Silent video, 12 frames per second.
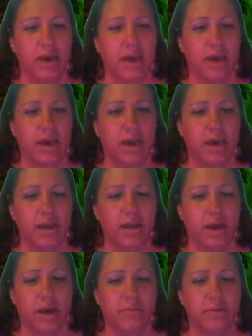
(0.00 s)
And
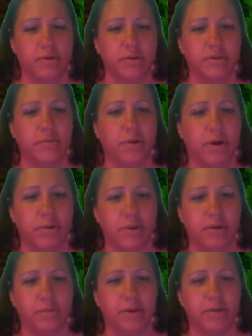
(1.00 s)
don't use the
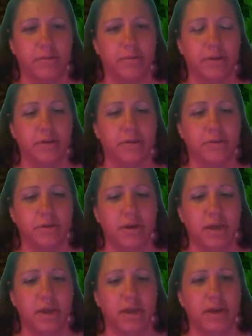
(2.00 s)
watermelon to break the wood, use your
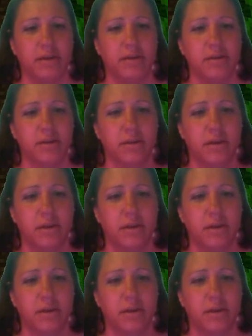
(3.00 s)
hand.